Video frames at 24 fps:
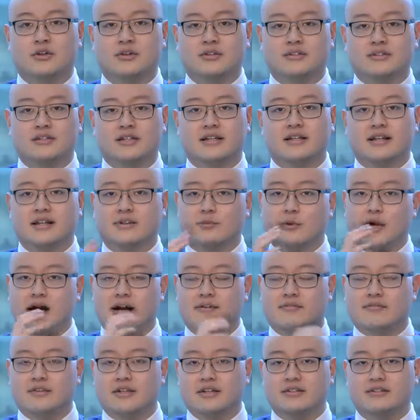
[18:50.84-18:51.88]
You can see that we
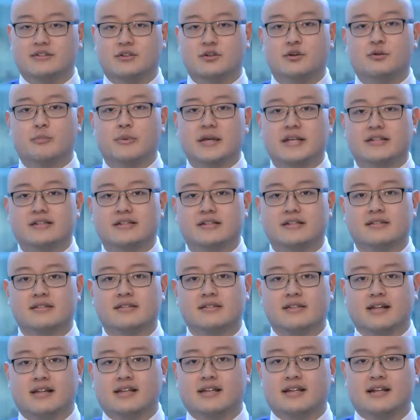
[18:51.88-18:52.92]
have these 2
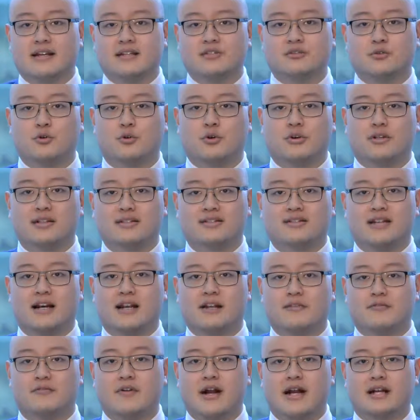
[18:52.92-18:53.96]
pieces, and the next core
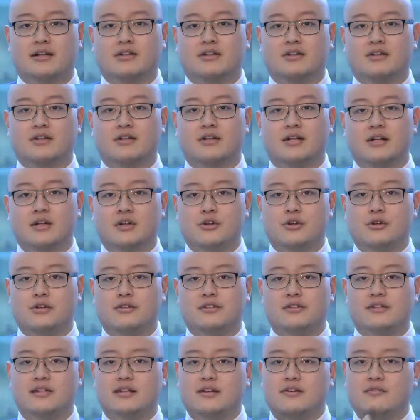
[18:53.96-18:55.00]
deciding factor you can
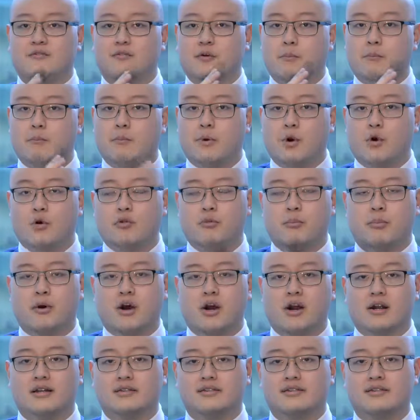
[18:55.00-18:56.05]
see from both
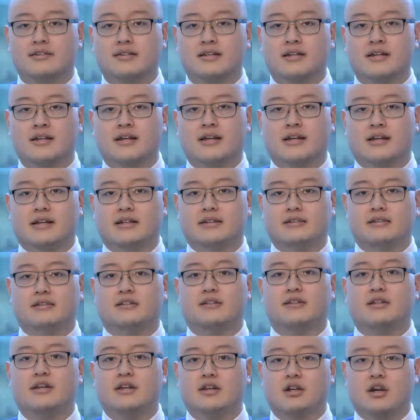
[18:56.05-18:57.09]
parts is
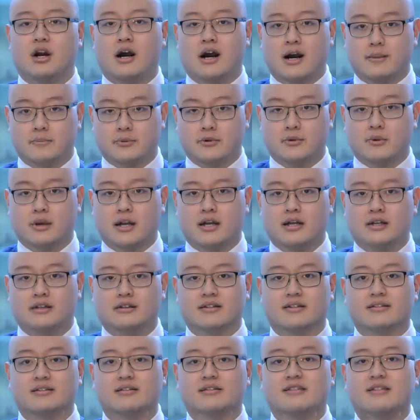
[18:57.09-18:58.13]
the copywriting.
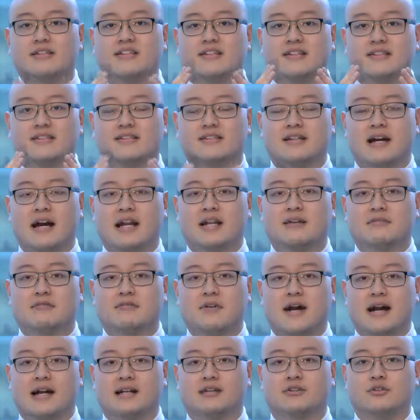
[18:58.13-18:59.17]
This is the deciding
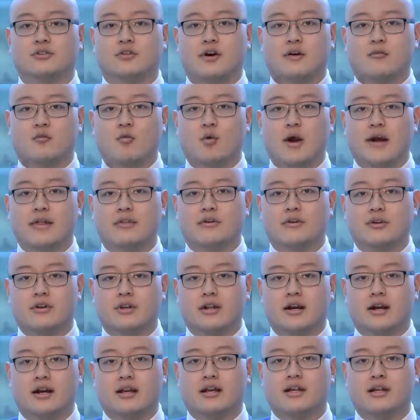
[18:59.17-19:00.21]
factor of whether or
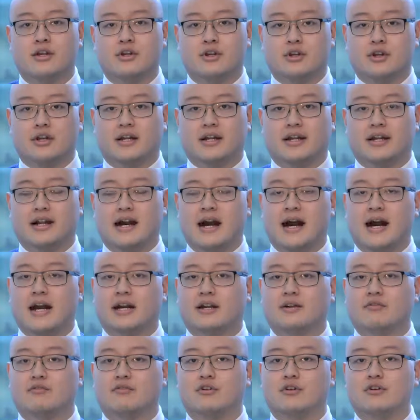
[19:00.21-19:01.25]
not you're gonna get a high
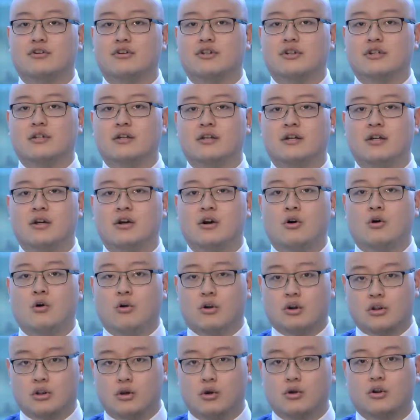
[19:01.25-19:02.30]
conversion
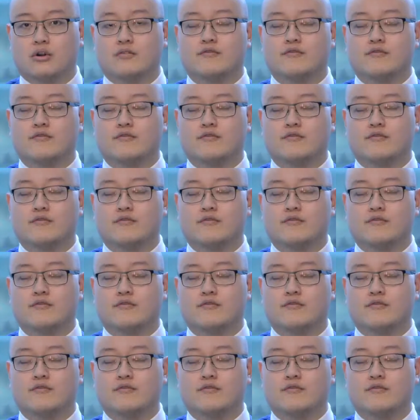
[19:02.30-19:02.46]
or a low